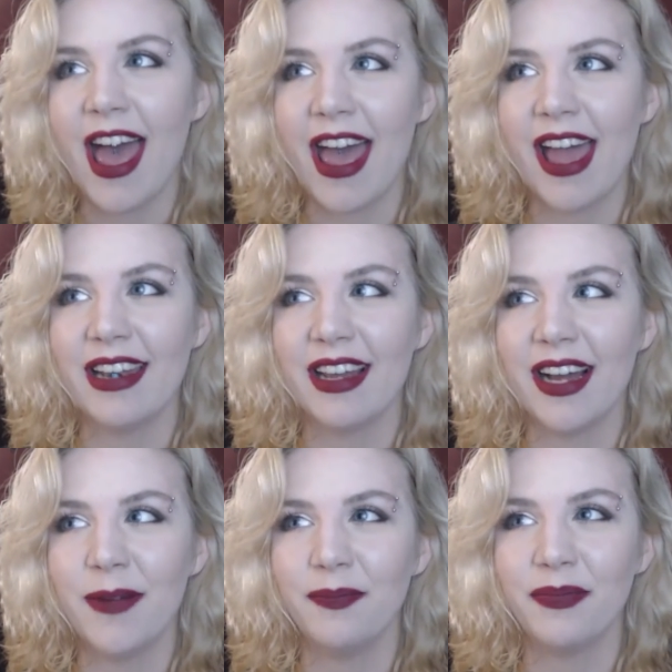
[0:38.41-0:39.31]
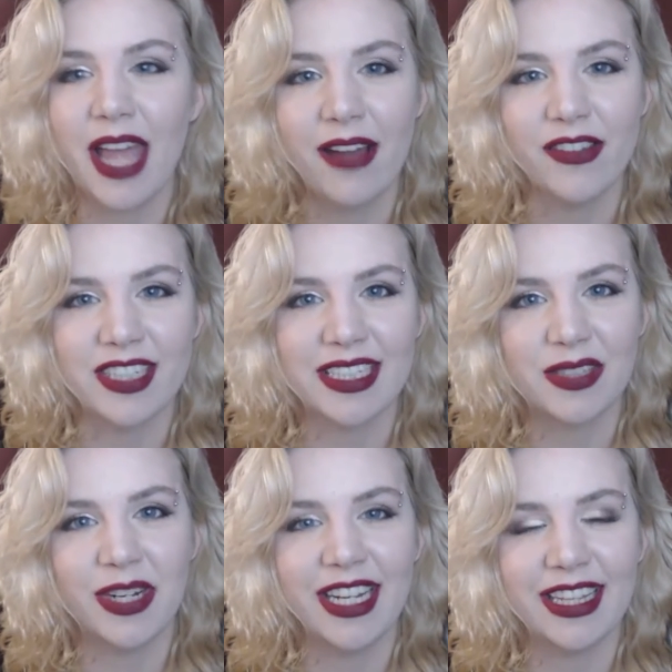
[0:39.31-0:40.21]
And um, ever
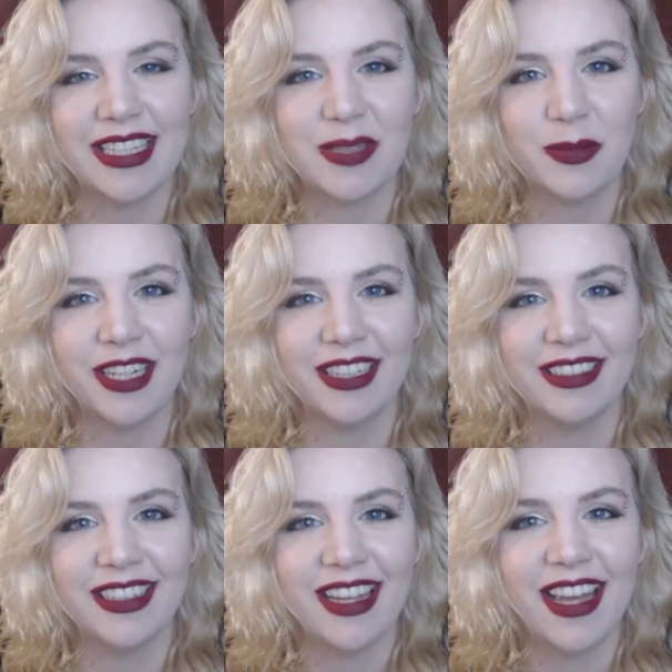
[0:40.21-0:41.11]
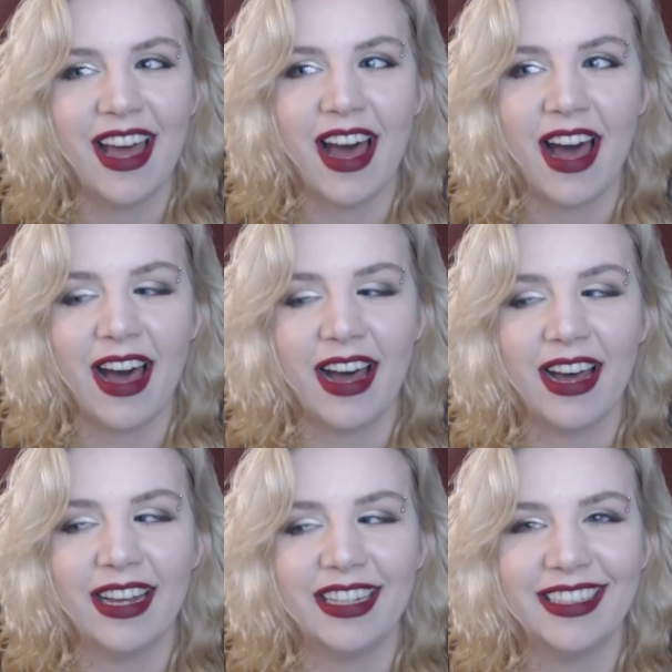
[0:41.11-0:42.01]
since reading this one,
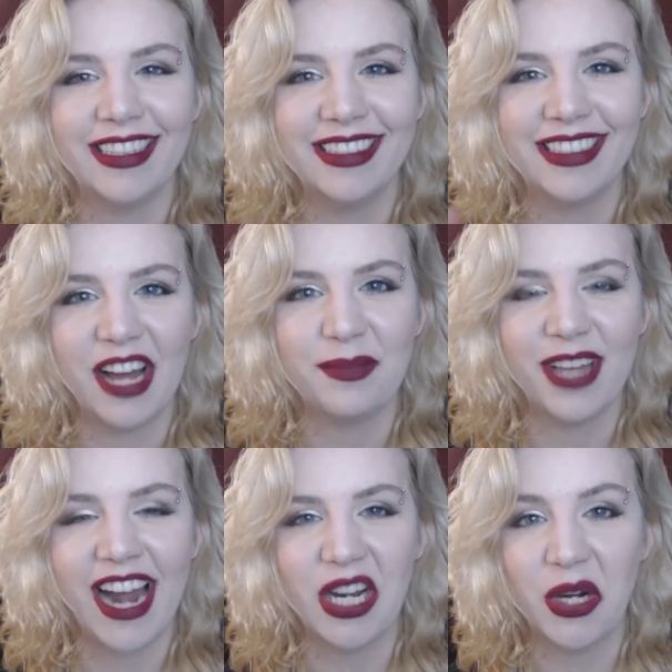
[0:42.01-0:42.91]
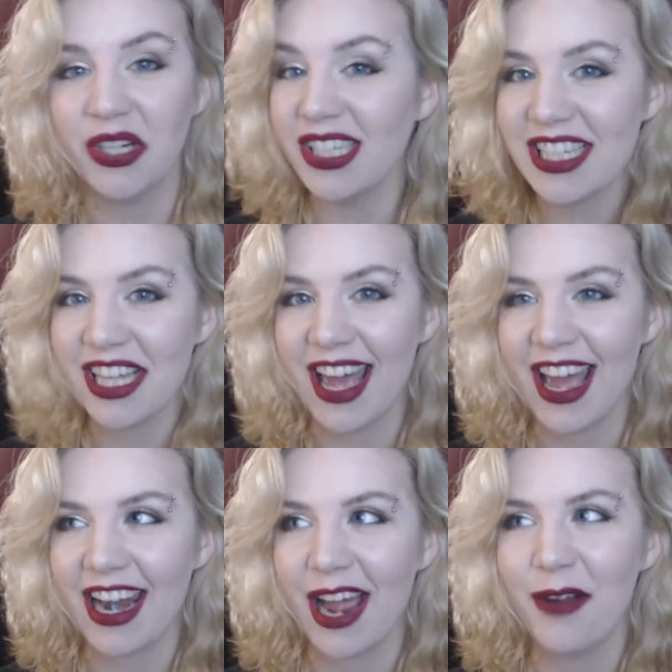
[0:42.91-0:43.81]
uh, I'm kind of hooked
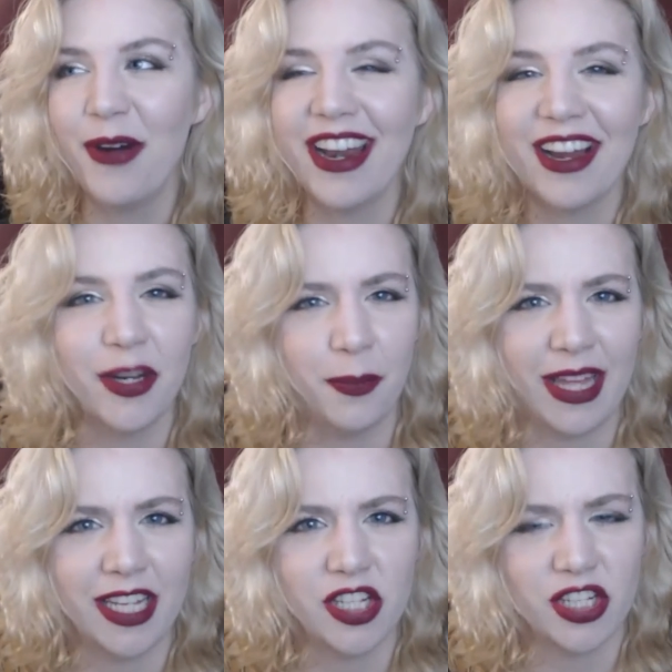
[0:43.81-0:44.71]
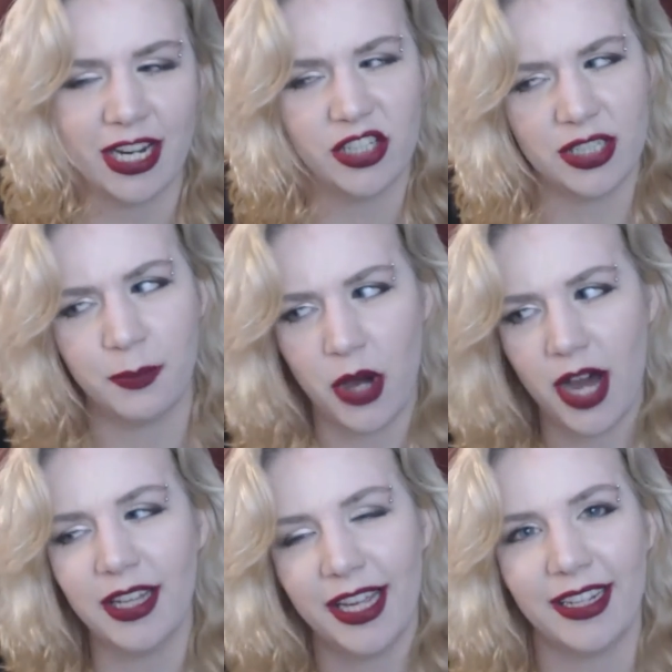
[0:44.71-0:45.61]
and I went on a binge and I just
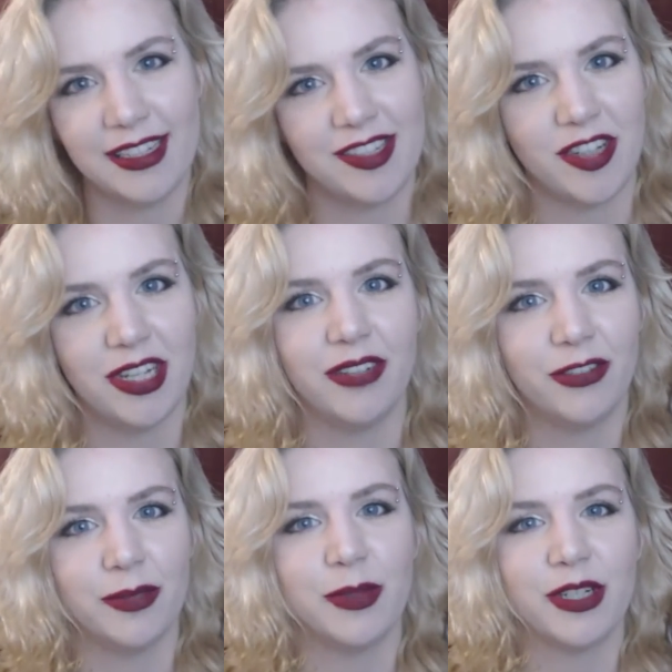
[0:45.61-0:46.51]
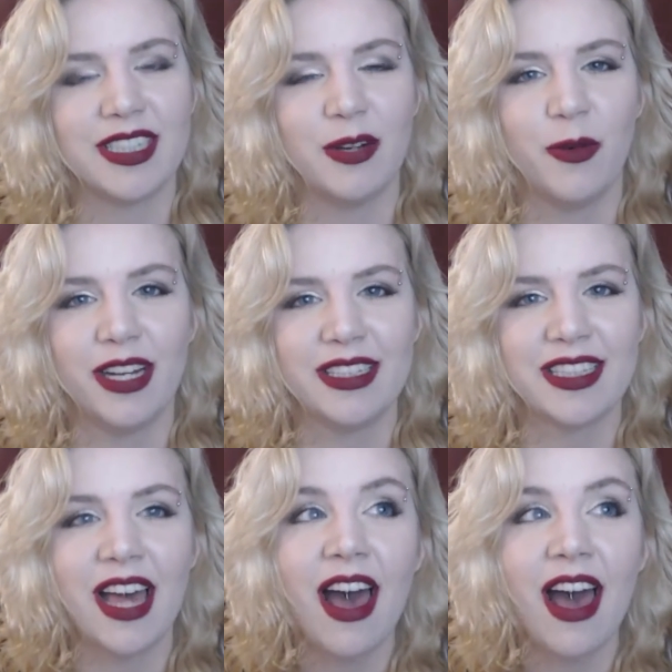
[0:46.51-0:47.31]
bought like a ton of her books at once.